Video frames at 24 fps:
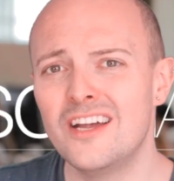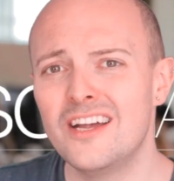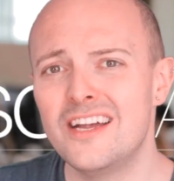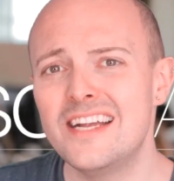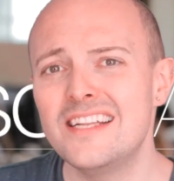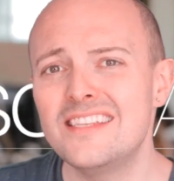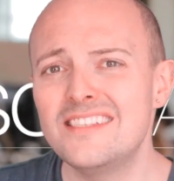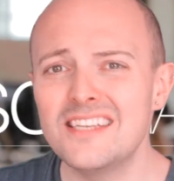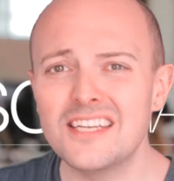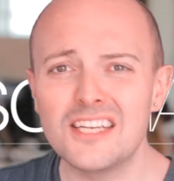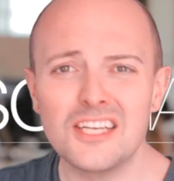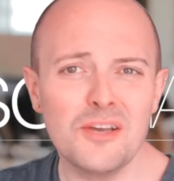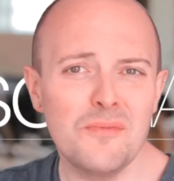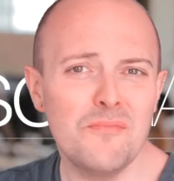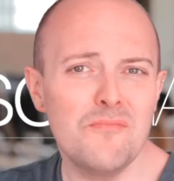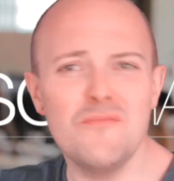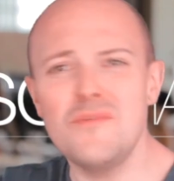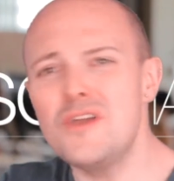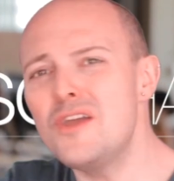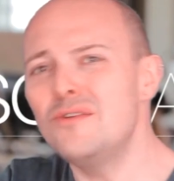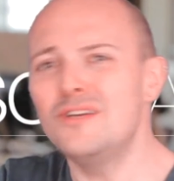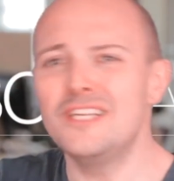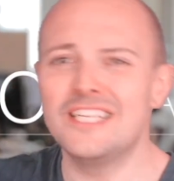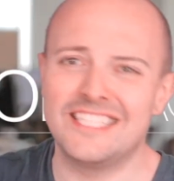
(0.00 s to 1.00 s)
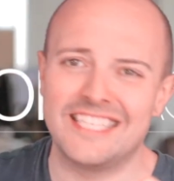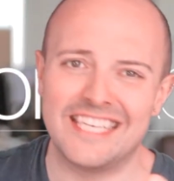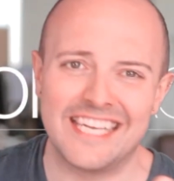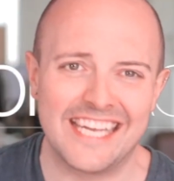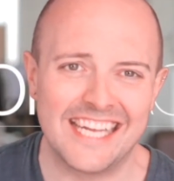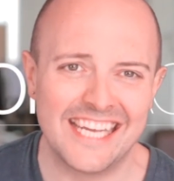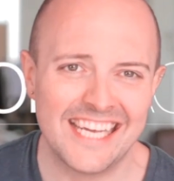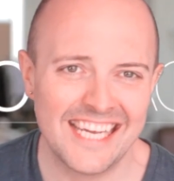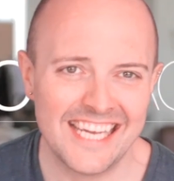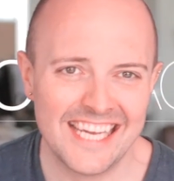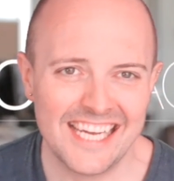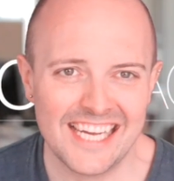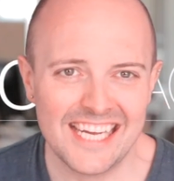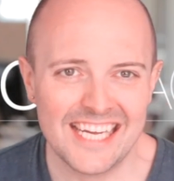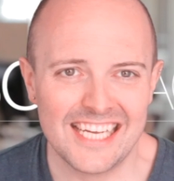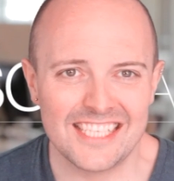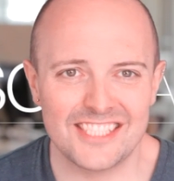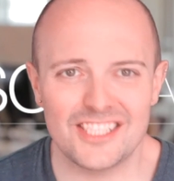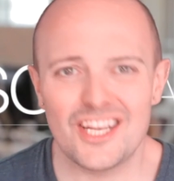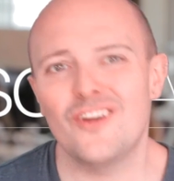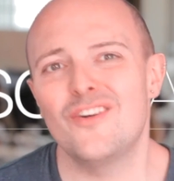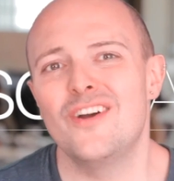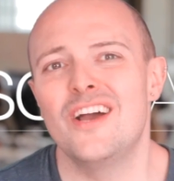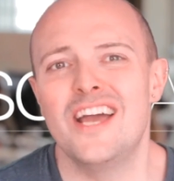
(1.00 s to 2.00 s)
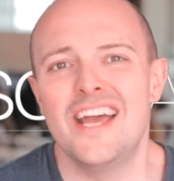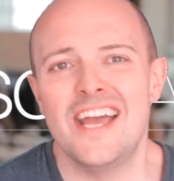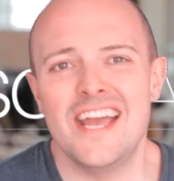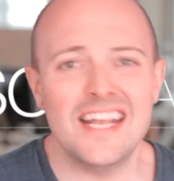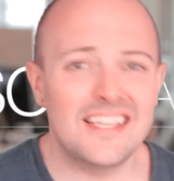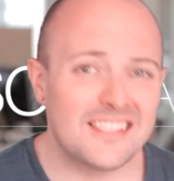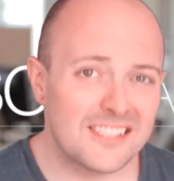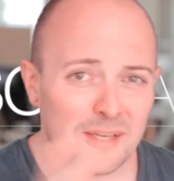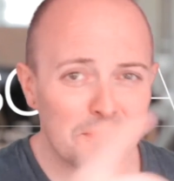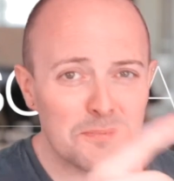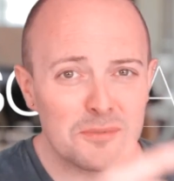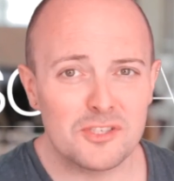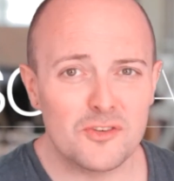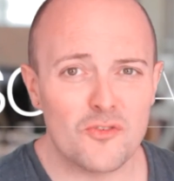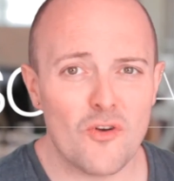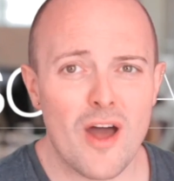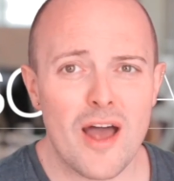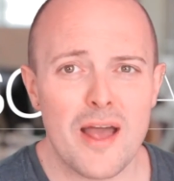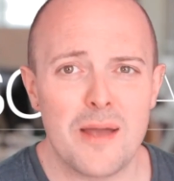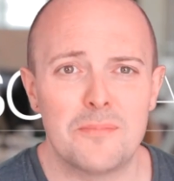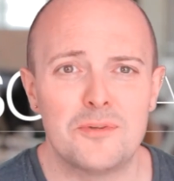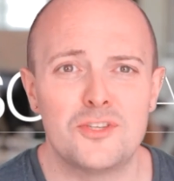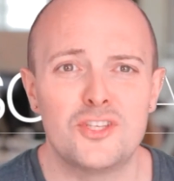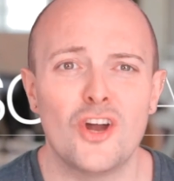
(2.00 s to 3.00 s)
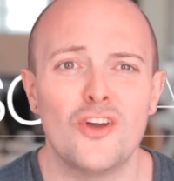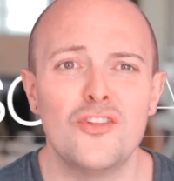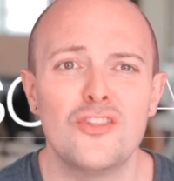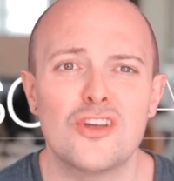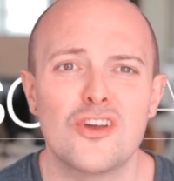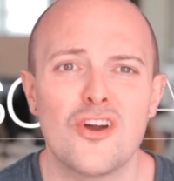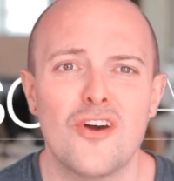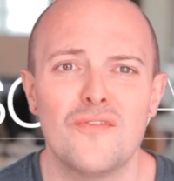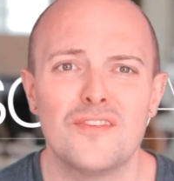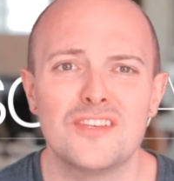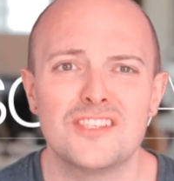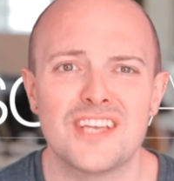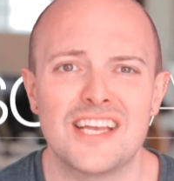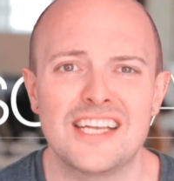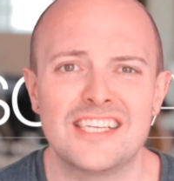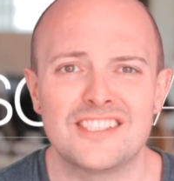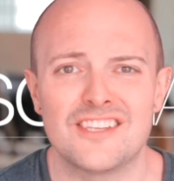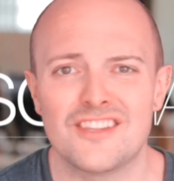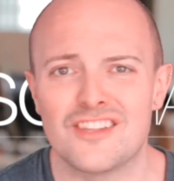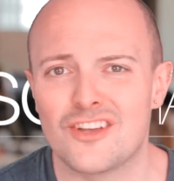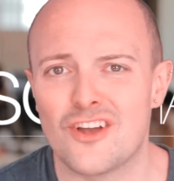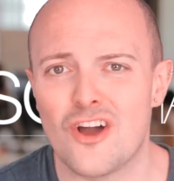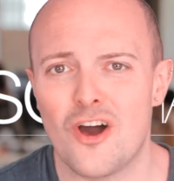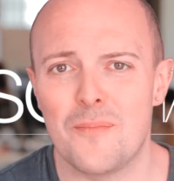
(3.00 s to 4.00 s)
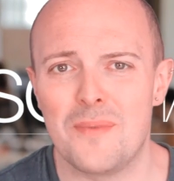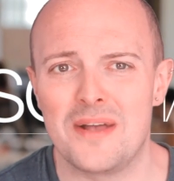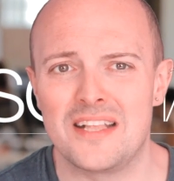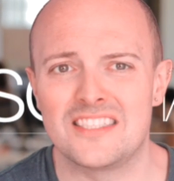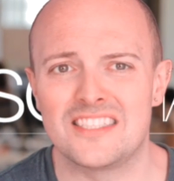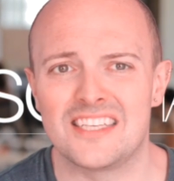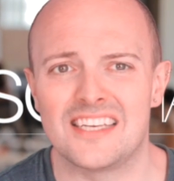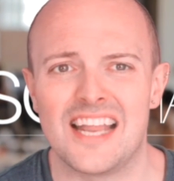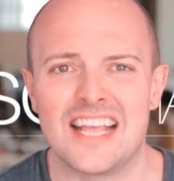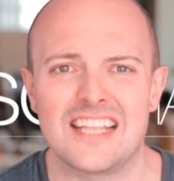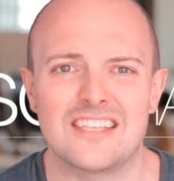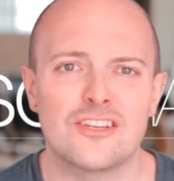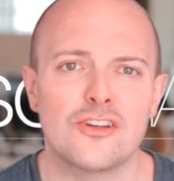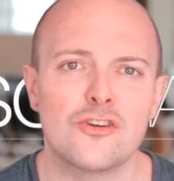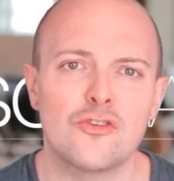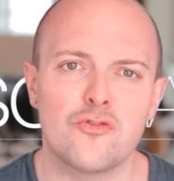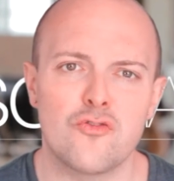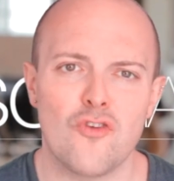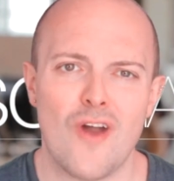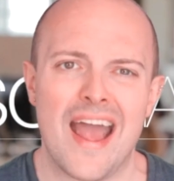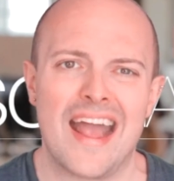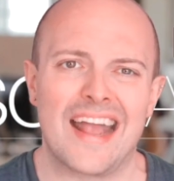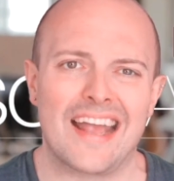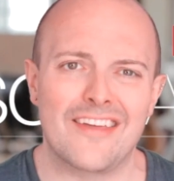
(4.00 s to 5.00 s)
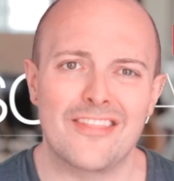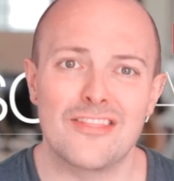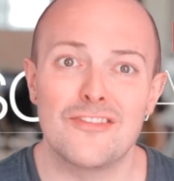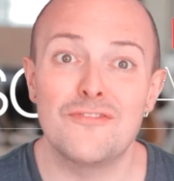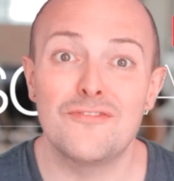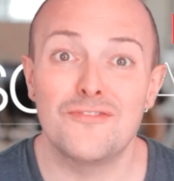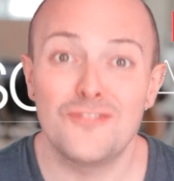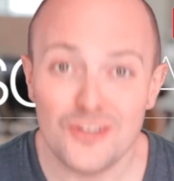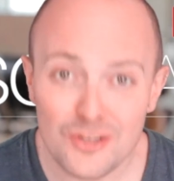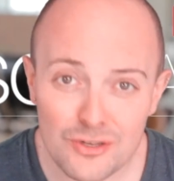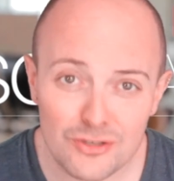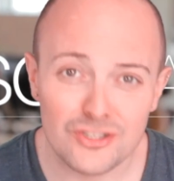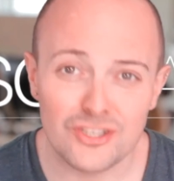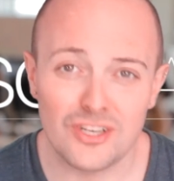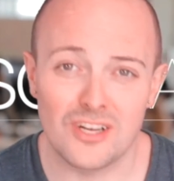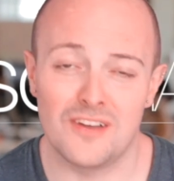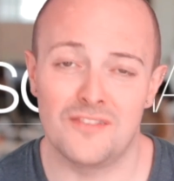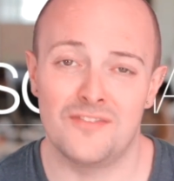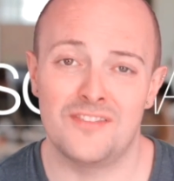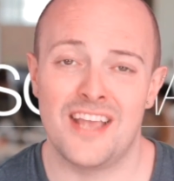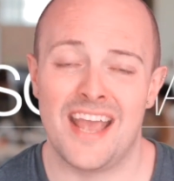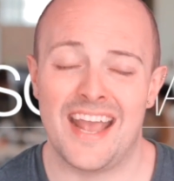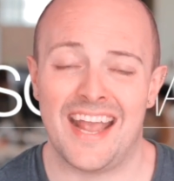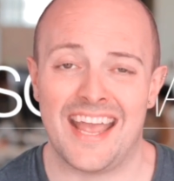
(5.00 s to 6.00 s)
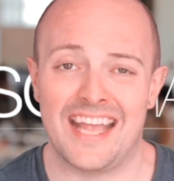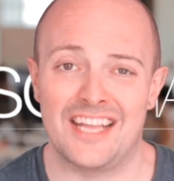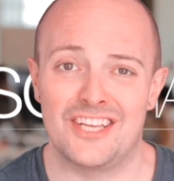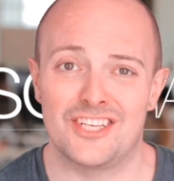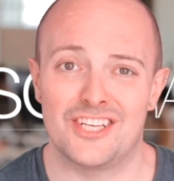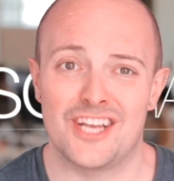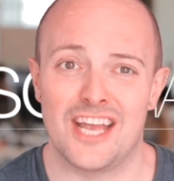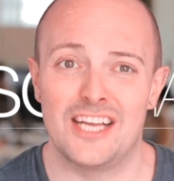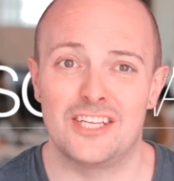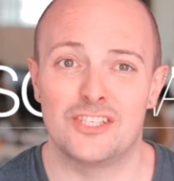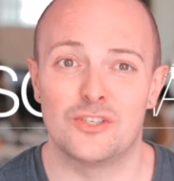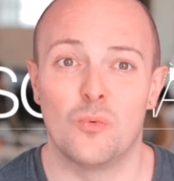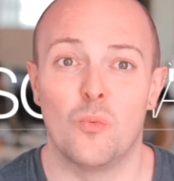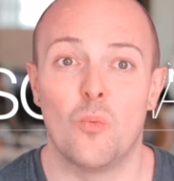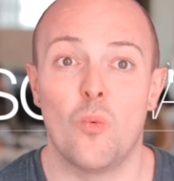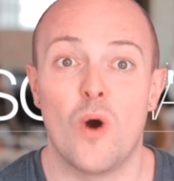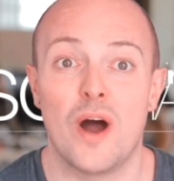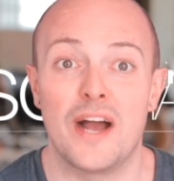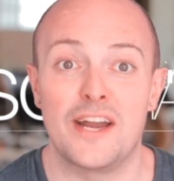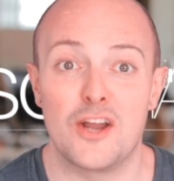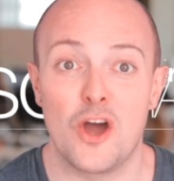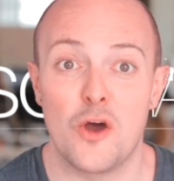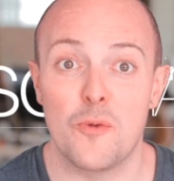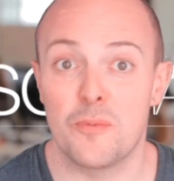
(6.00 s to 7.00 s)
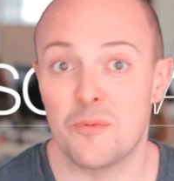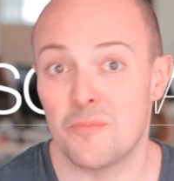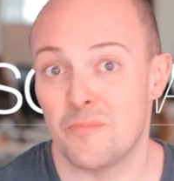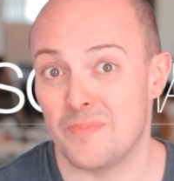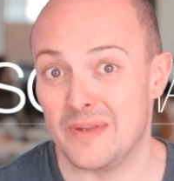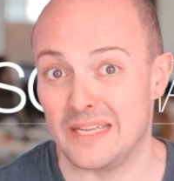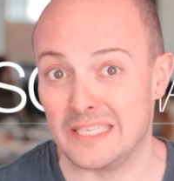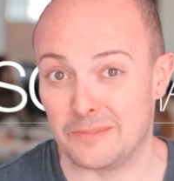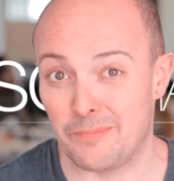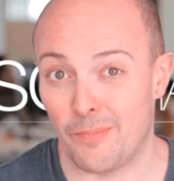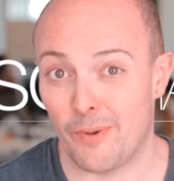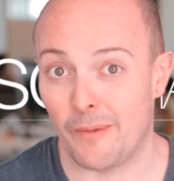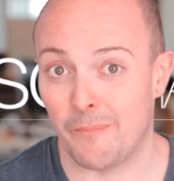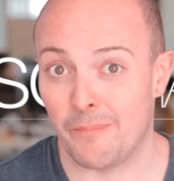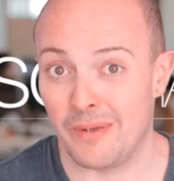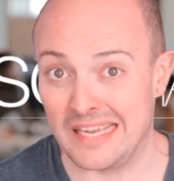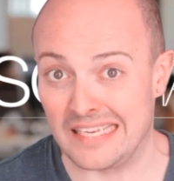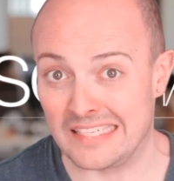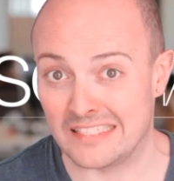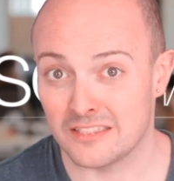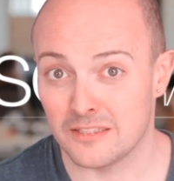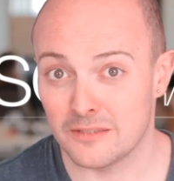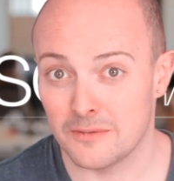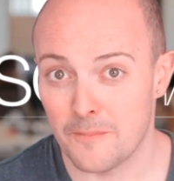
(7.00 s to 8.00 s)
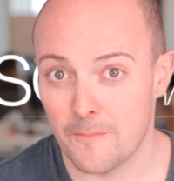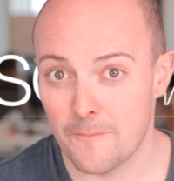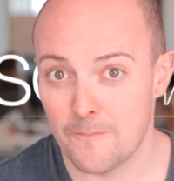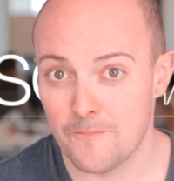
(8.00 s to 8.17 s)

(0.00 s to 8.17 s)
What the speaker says: It's a community. So hit subscribe, join the conversation in the comments, and let's crack the future of tech education wide open piece by piece.